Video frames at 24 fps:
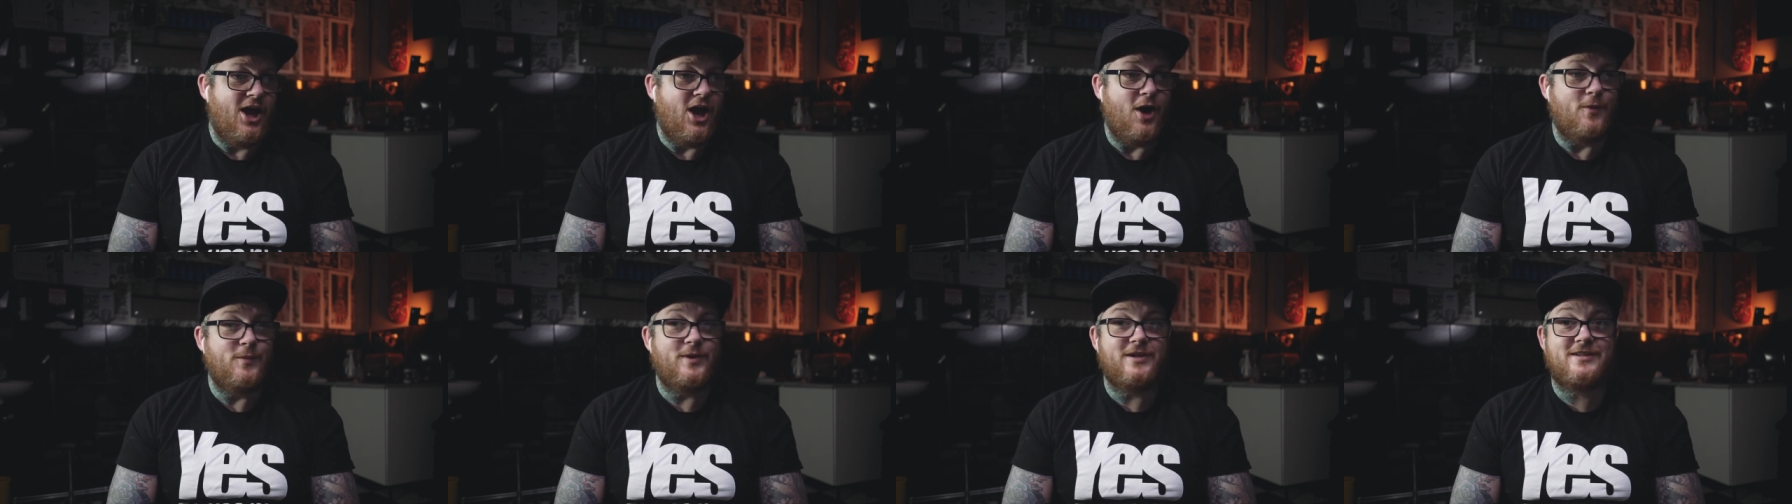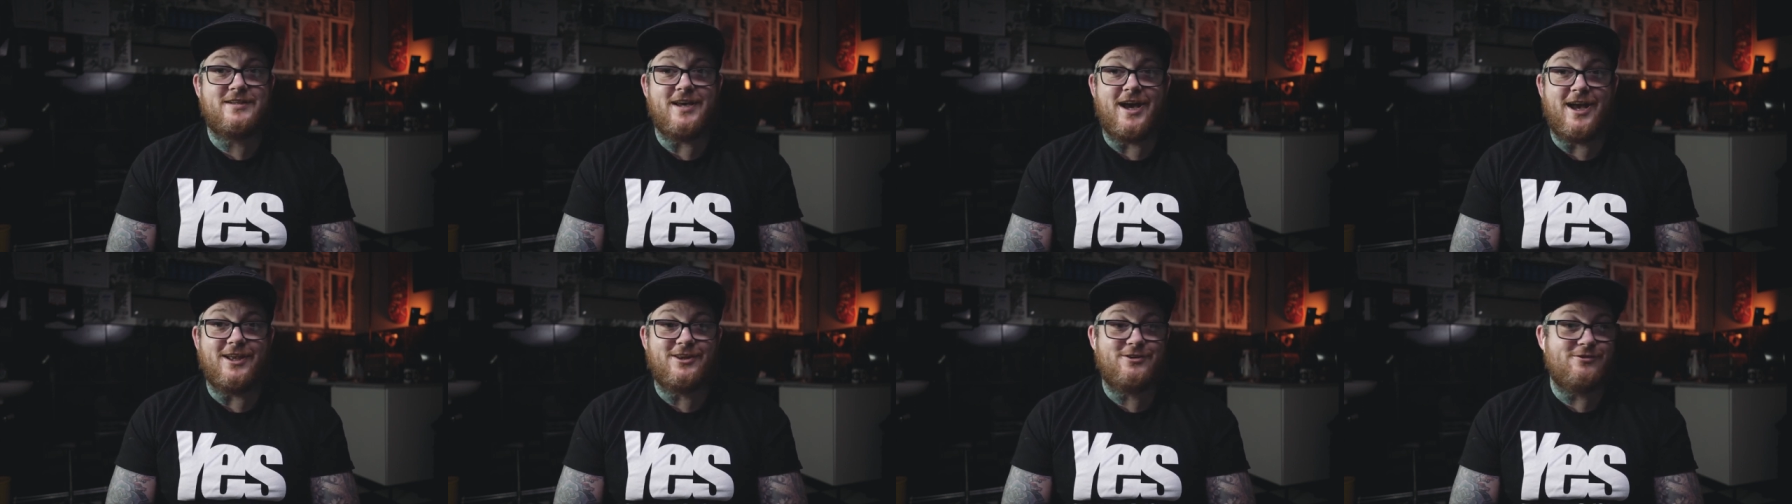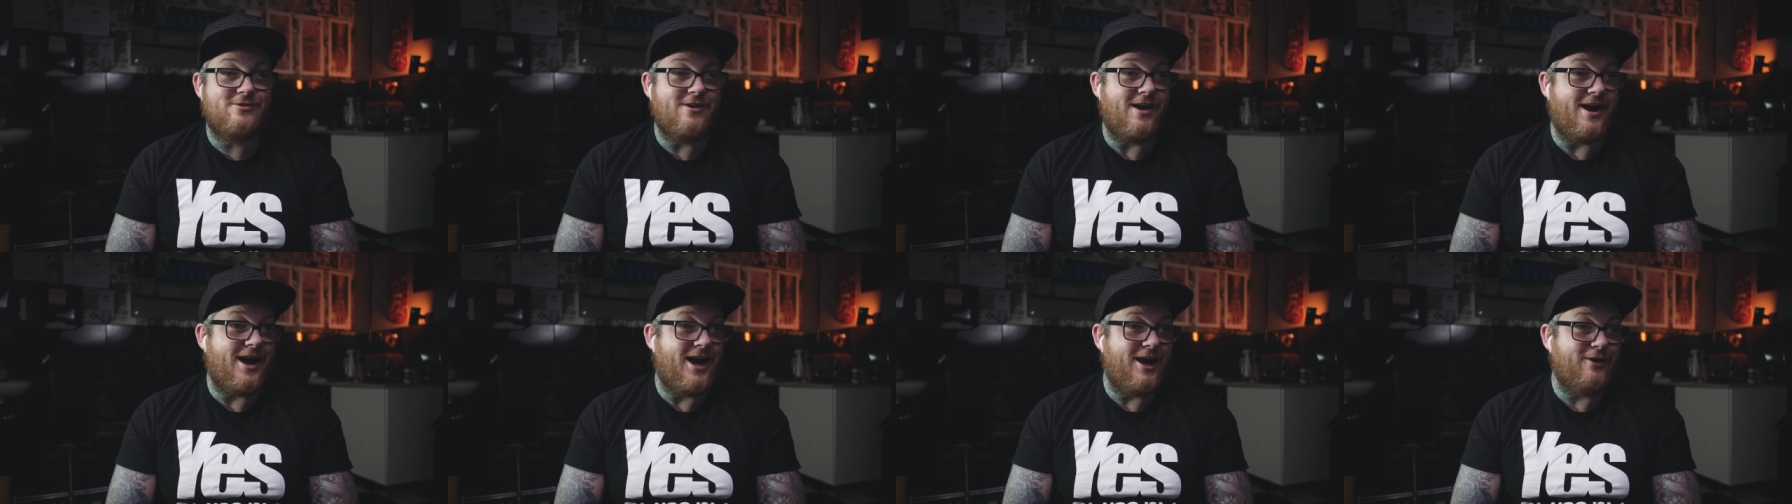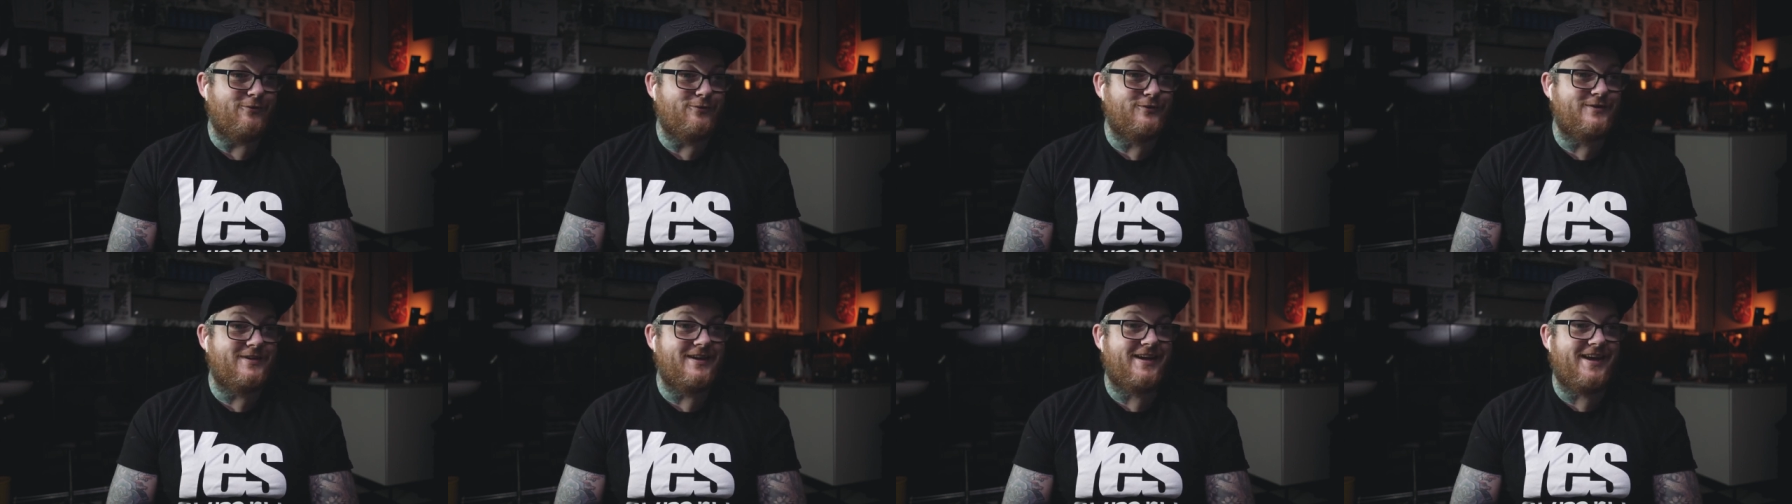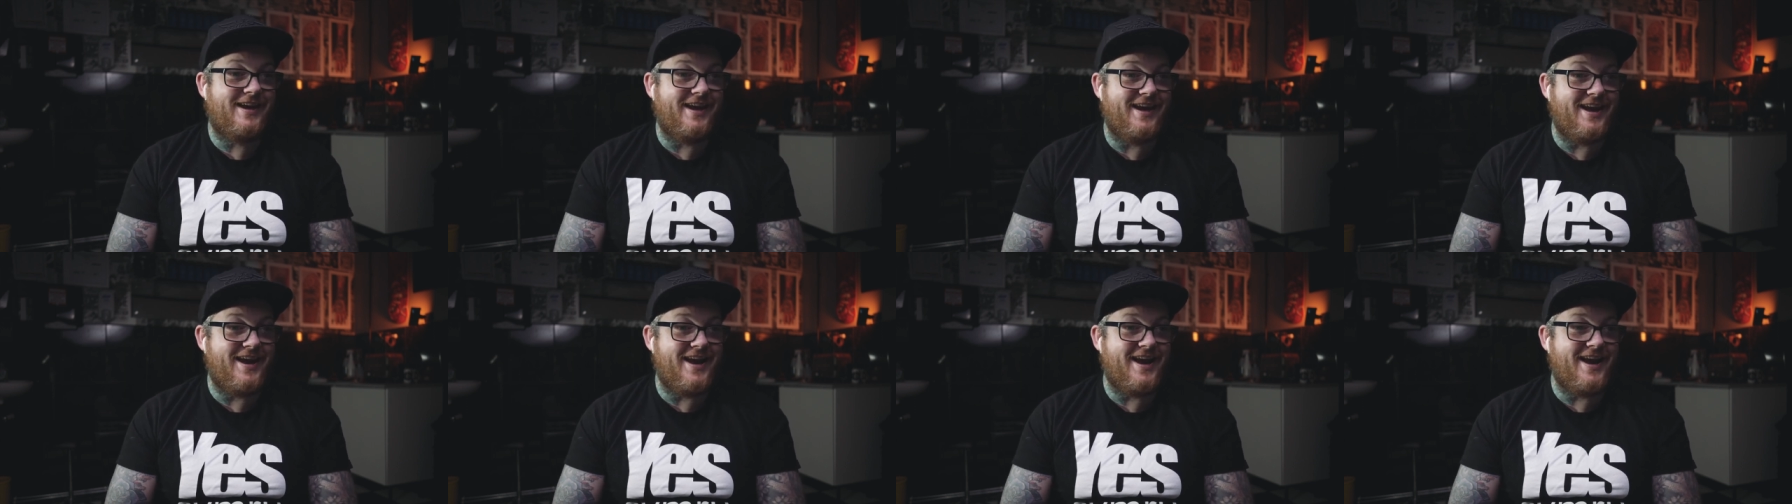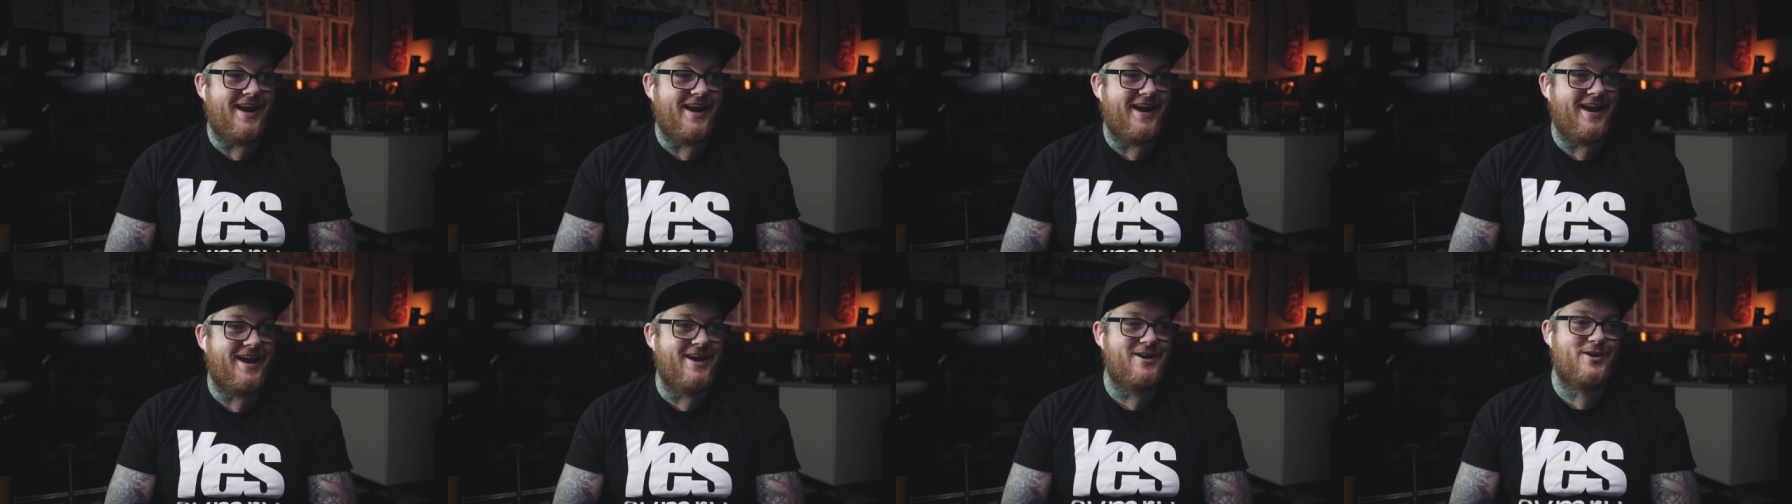How many tattoo
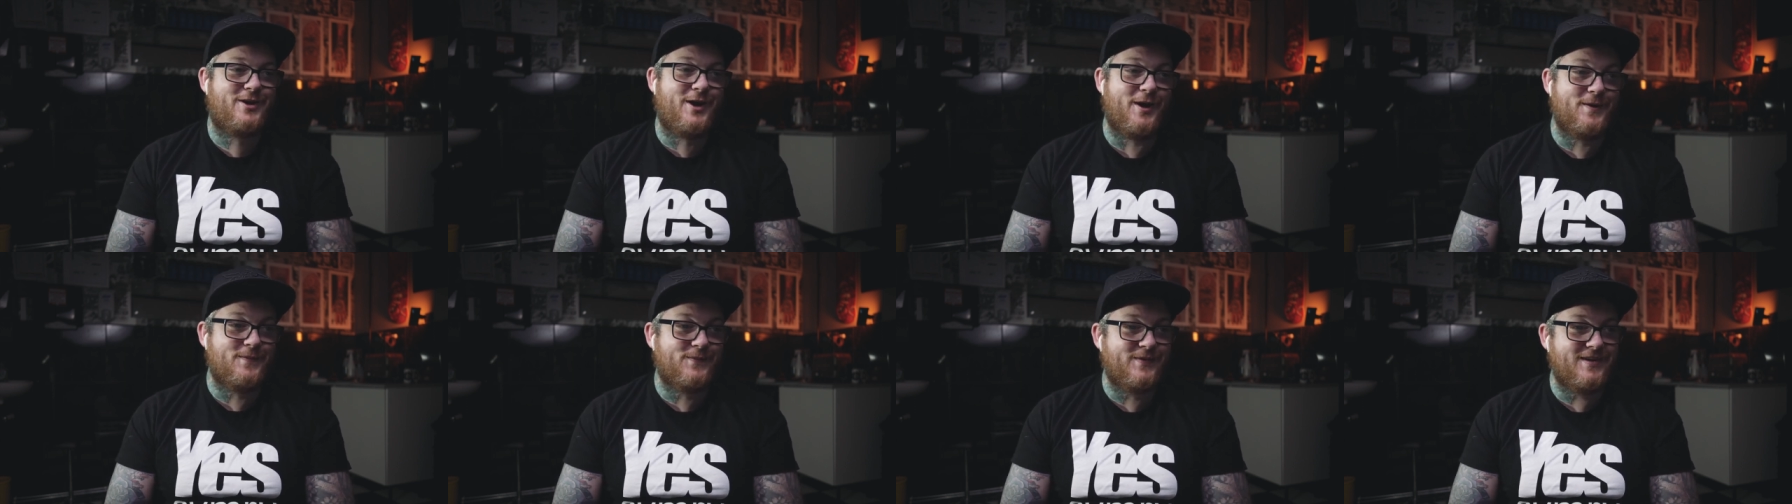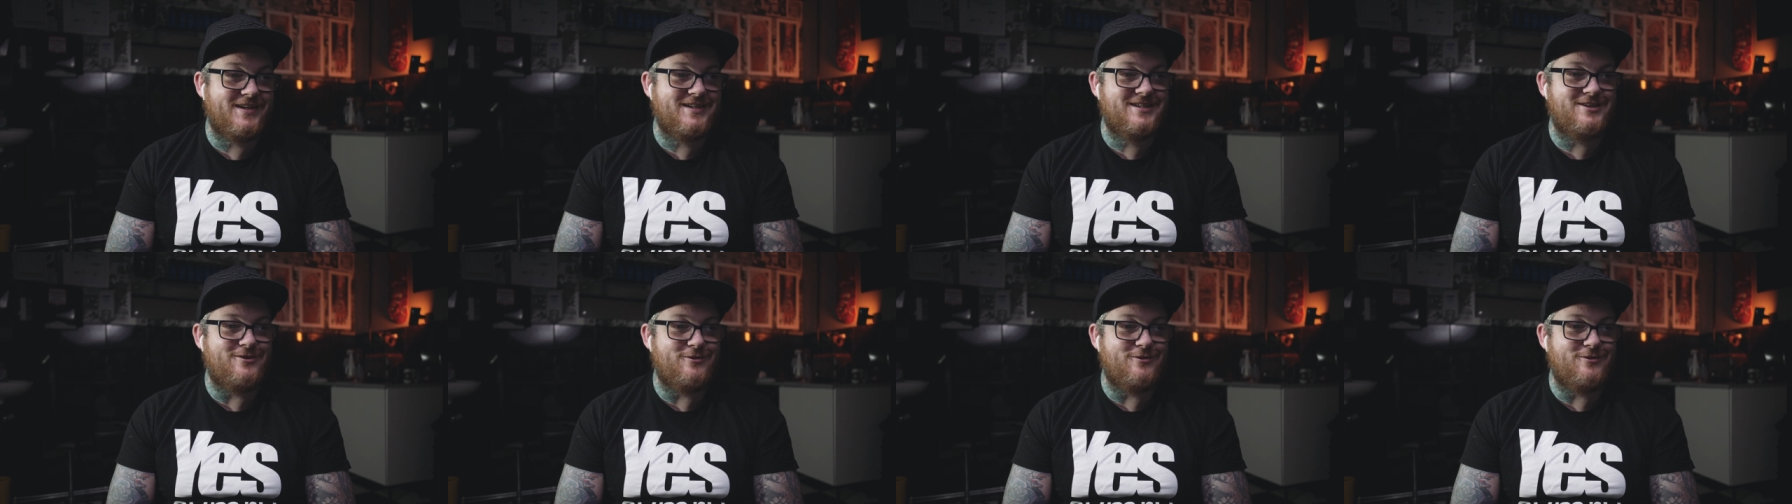aftercare companies